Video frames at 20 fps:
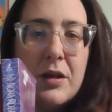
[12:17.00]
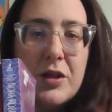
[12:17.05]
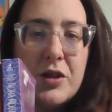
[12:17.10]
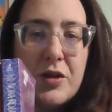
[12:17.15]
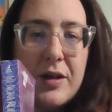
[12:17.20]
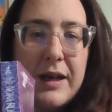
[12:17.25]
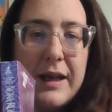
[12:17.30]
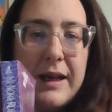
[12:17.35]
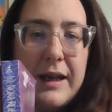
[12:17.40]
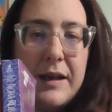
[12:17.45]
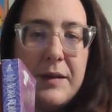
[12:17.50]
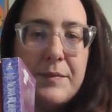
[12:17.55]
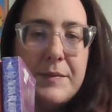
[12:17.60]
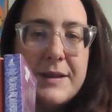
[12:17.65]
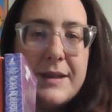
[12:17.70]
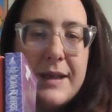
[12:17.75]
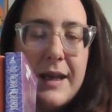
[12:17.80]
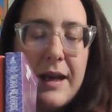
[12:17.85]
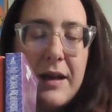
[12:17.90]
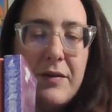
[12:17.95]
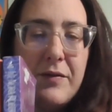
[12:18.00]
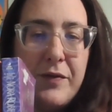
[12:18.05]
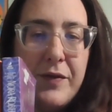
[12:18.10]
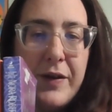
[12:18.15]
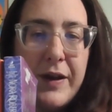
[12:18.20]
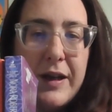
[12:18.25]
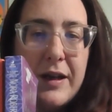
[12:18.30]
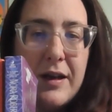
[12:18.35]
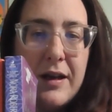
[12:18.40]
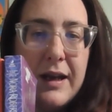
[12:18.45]
dreams, and
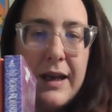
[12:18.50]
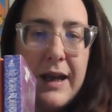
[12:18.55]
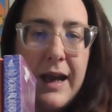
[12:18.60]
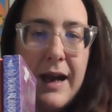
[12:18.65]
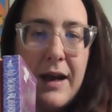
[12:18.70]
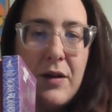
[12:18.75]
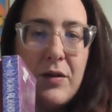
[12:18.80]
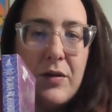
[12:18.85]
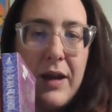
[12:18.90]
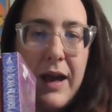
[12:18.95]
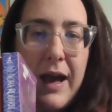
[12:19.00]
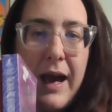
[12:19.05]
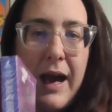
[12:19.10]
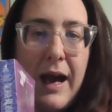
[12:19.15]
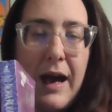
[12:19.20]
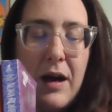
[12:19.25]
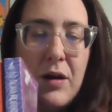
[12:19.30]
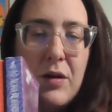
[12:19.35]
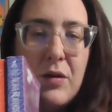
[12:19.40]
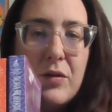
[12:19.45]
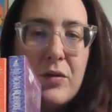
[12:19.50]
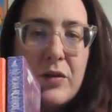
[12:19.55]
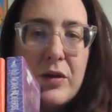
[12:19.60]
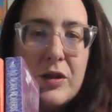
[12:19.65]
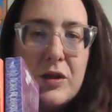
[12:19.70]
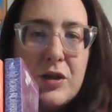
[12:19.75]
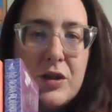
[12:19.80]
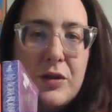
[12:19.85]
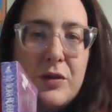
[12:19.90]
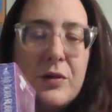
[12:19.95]
figuring out how
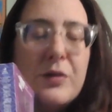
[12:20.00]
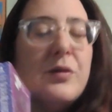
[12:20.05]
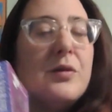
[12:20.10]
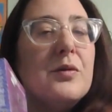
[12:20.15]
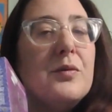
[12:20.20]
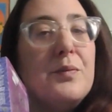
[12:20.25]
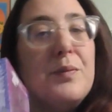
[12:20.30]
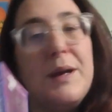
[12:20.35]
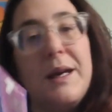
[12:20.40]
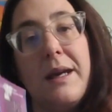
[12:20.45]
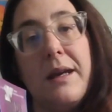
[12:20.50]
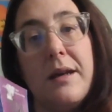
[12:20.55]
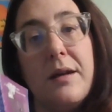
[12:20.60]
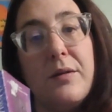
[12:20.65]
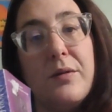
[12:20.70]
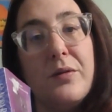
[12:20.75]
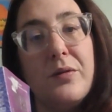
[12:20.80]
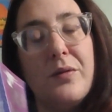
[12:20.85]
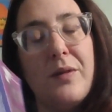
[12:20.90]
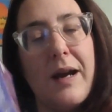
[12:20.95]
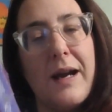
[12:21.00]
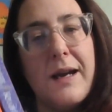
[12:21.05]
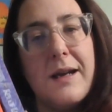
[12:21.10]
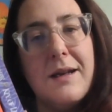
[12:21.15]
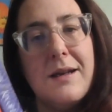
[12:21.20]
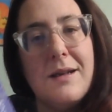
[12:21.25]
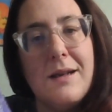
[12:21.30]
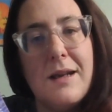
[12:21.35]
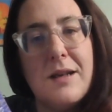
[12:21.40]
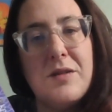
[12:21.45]
to be you and
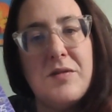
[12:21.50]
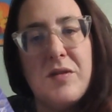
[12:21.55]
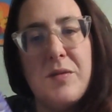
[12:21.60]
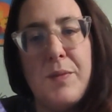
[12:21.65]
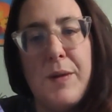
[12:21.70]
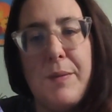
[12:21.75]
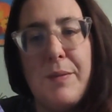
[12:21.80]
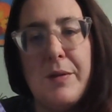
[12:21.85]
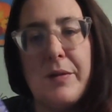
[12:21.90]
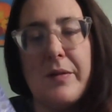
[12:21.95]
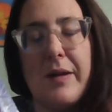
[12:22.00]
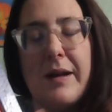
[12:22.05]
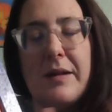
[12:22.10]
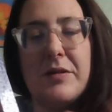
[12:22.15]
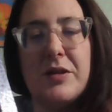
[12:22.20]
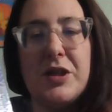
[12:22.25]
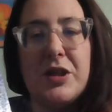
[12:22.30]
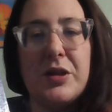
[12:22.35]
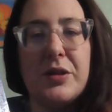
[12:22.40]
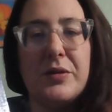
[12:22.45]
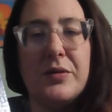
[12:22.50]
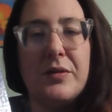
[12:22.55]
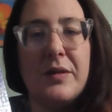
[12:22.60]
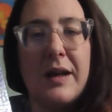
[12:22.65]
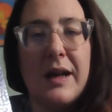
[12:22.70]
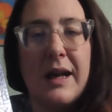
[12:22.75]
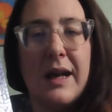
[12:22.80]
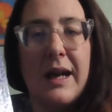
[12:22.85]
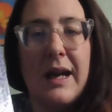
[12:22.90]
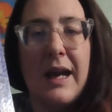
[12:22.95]
connect with the people around you.
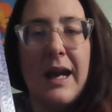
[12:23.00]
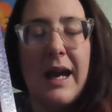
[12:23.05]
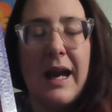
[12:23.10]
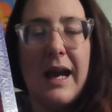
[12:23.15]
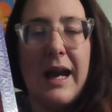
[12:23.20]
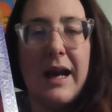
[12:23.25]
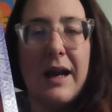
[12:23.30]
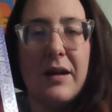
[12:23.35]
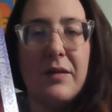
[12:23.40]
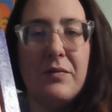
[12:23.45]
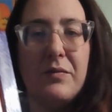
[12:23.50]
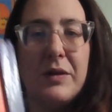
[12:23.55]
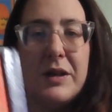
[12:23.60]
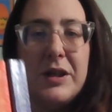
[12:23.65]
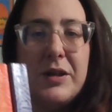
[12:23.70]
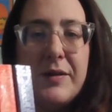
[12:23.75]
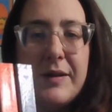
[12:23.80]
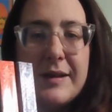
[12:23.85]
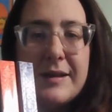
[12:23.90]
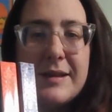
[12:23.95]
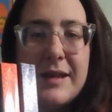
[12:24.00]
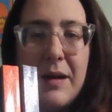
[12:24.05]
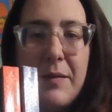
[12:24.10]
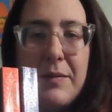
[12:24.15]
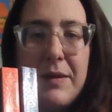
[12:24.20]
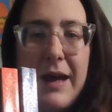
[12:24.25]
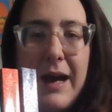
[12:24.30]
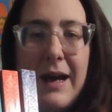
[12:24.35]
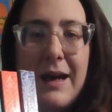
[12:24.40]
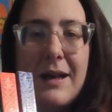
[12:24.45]
And when you
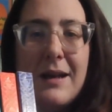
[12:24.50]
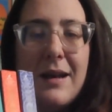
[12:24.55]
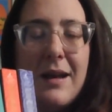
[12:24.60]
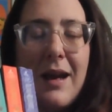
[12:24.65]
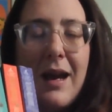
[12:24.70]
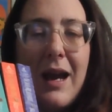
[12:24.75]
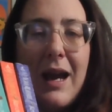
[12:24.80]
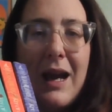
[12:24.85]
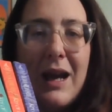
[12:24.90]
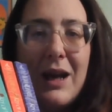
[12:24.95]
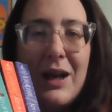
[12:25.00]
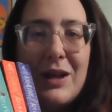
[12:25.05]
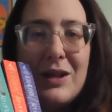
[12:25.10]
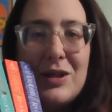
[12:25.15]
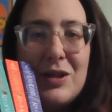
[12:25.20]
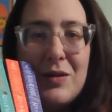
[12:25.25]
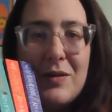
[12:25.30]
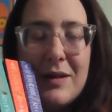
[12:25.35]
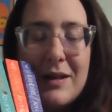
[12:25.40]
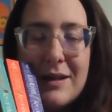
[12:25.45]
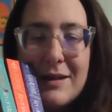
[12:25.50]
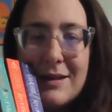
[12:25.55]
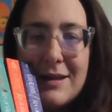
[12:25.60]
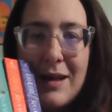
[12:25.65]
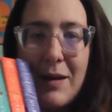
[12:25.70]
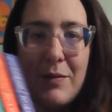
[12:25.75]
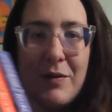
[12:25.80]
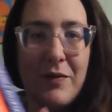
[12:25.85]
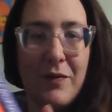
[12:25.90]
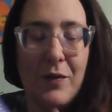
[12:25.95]
accept that and you
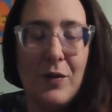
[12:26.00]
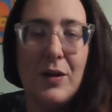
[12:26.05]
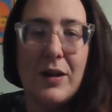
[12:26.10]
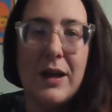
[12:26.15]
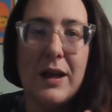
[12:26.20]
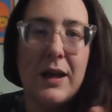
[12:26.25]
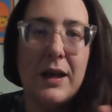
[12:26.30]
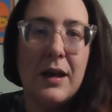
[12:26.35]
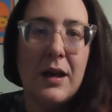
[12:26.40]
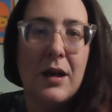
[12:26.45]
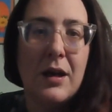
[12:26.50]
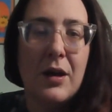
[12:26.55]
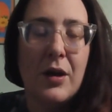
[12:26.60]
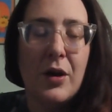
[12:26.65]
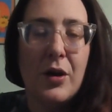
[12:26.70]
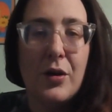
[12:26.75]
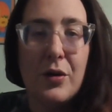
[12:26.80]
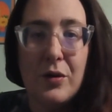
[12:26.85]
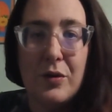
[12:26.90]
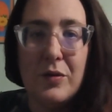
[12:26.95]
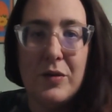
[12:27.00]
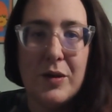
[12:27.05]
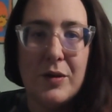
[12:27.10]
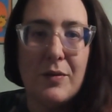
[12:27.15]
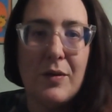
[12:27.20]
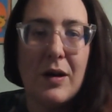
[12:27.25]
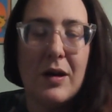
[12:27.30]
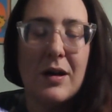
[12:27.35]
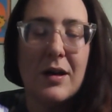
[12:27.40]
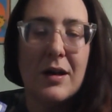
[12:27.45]
accept fully who
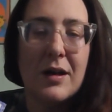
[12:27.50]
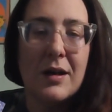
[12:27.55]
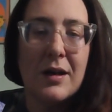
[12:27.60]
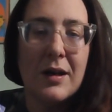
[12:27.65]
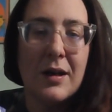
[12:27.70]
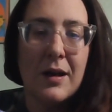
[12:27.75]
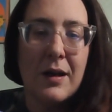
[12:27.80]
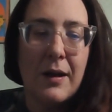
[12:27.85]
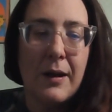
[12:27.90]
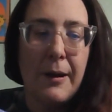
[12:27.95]
you are